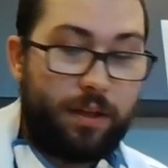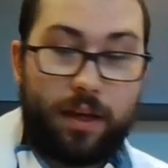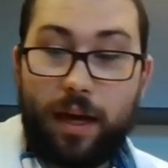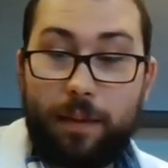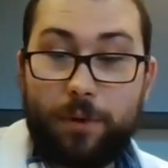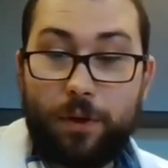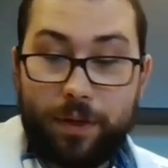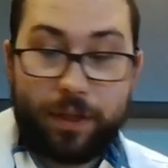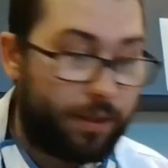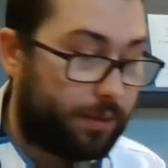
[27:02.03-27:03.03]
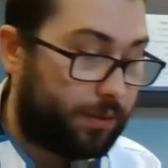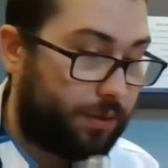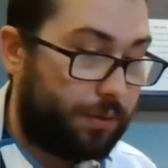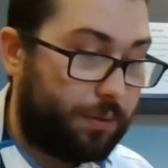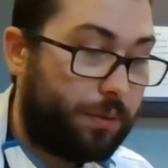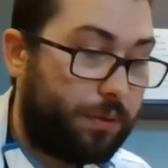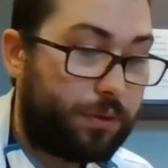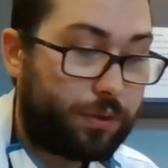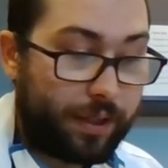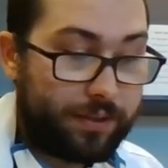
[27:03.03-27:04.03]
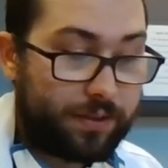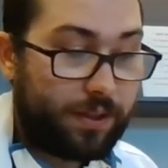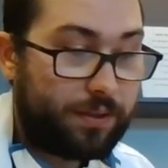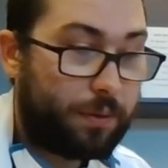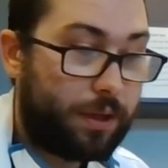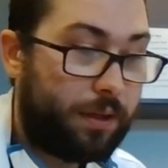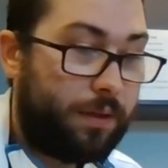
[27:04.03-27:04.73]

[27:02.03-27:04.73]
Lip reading: I'm going to trace this one.